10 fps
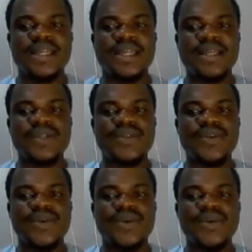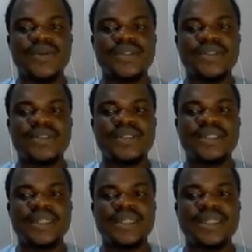the tone,
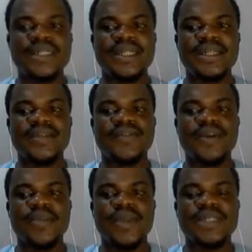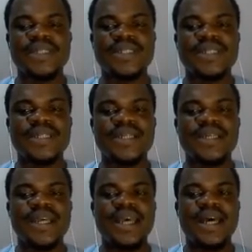the
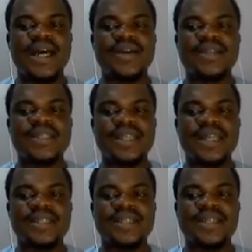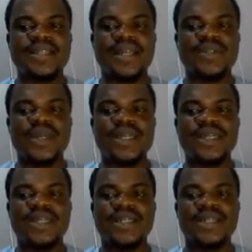verbosity, how this candidate
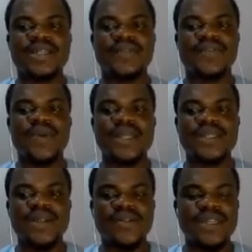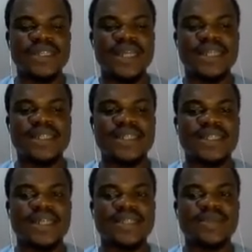actually, the fluency of this
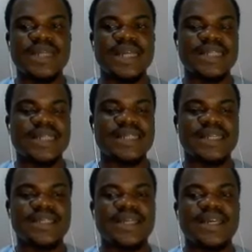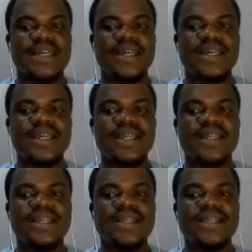candidate has been ascertained
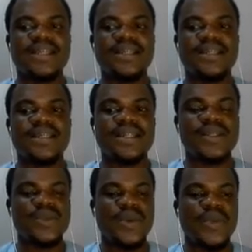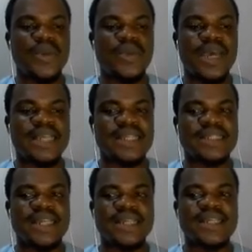in this warm-up
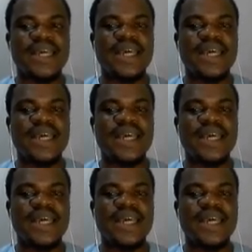exercise.